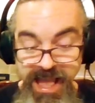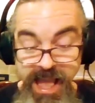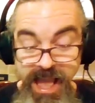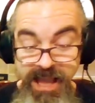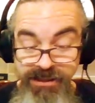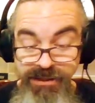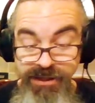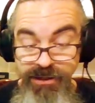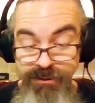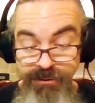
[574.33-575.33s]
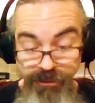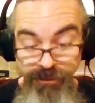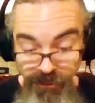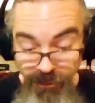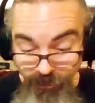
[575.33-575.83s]
And here
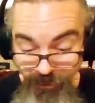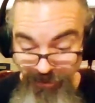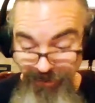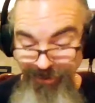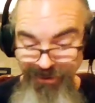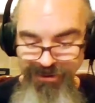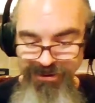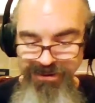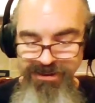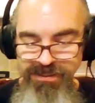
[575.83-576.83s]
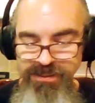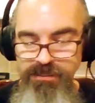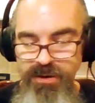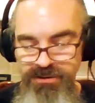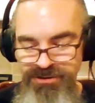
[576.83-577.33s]
you are, the
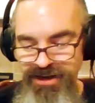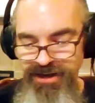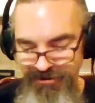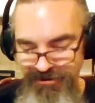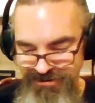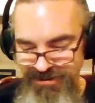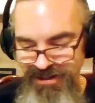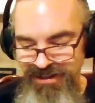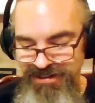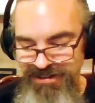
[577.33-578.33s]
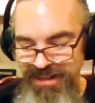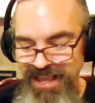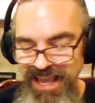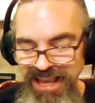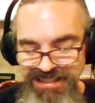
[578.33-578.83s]
March Hare said,
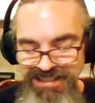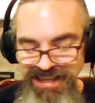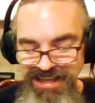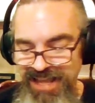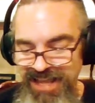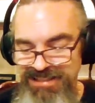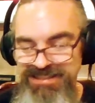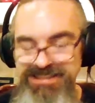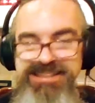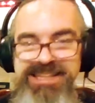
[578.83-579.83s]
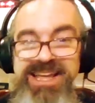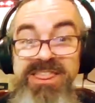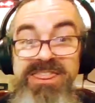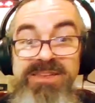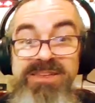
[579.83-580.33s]
handing Alice
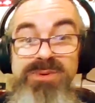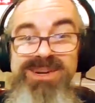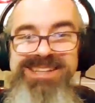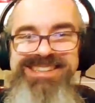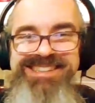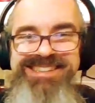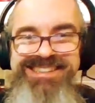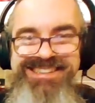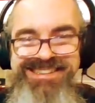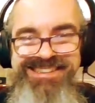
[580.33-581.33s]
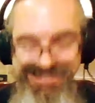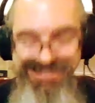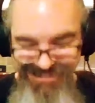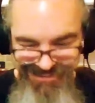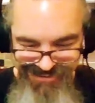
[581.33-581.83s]
the present.
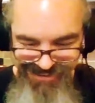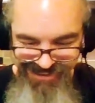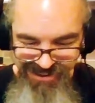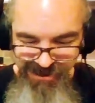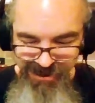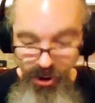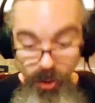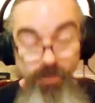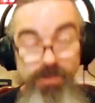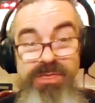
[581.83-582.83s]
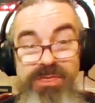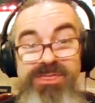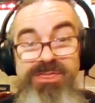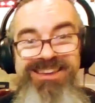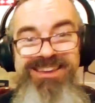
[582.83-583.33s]
Oh,
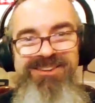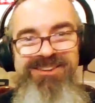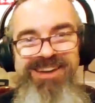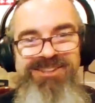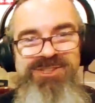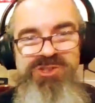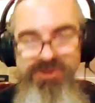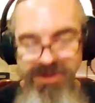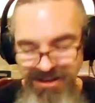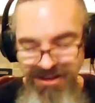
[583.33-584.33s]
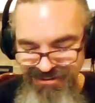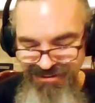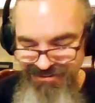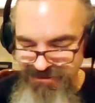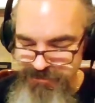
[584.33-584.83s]
thank you, Alice cried.
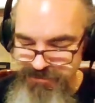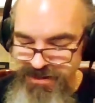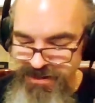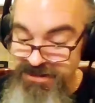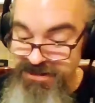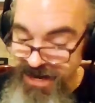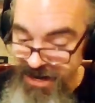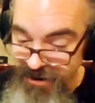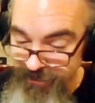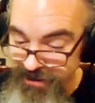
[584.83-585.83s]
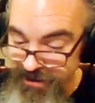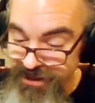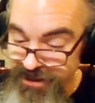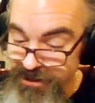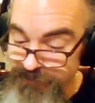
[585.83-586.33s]
Now,
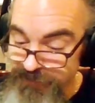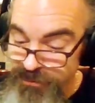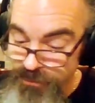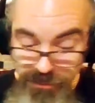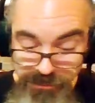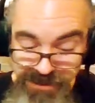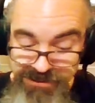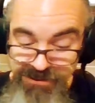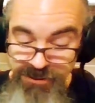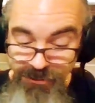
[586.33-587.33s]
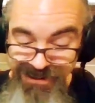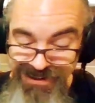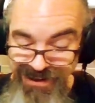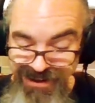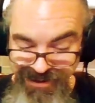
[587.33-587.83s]
if you would be so
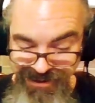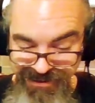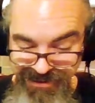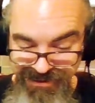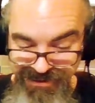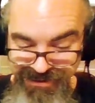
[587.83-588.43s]
kind.